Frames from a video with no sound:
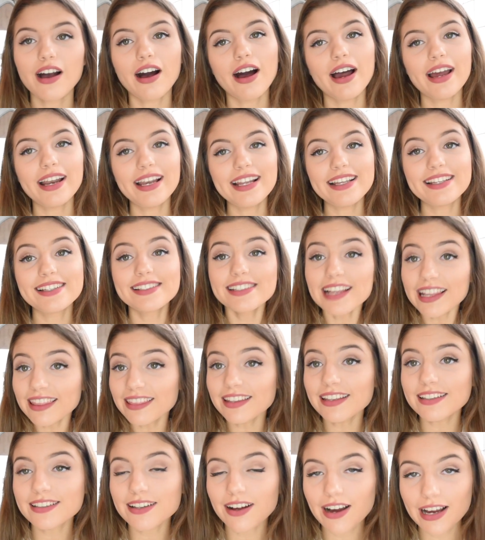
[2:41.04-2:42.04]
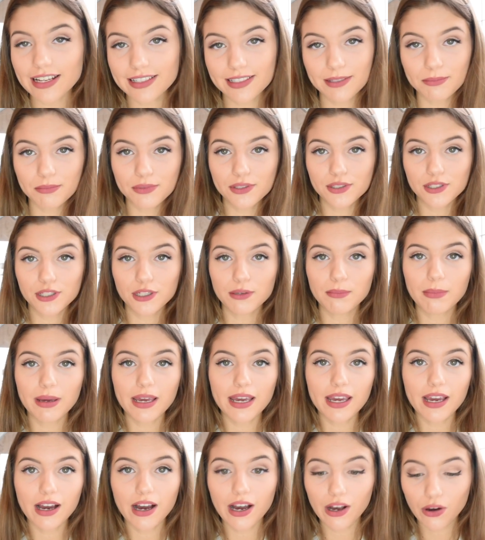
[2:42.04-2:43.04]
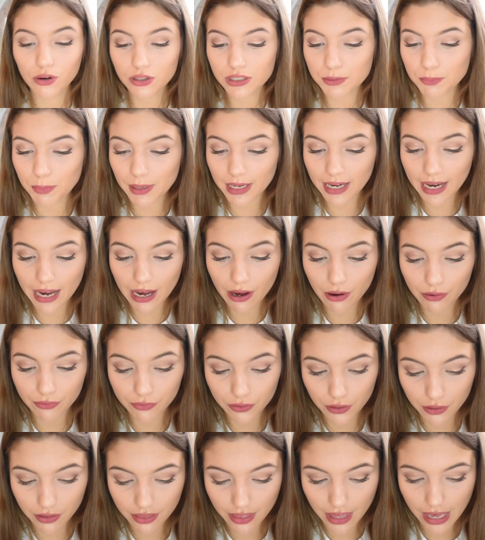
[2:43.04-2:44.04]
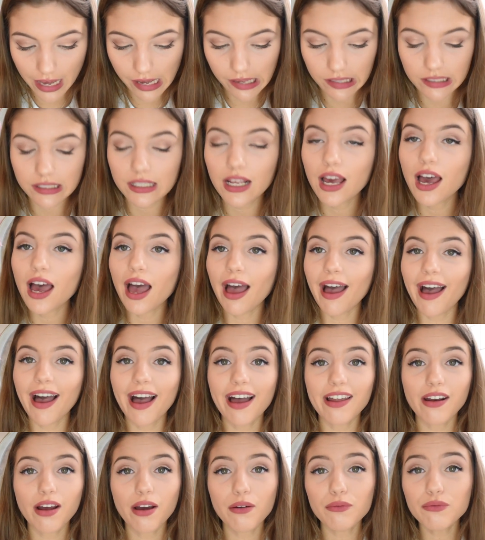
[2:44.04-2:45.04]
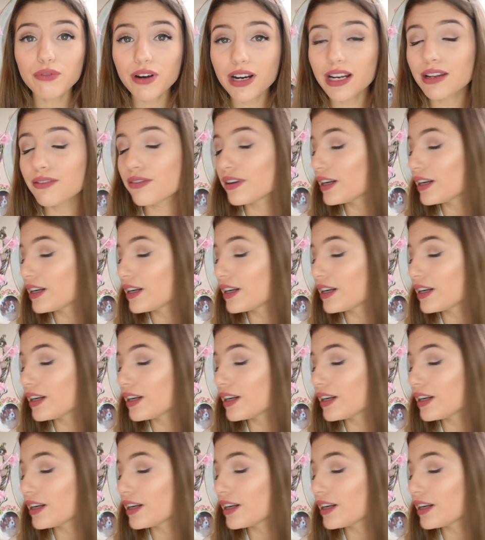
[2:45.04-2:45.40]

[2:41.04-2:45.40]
kindly sent these items to me. I got to pick out a few things and I really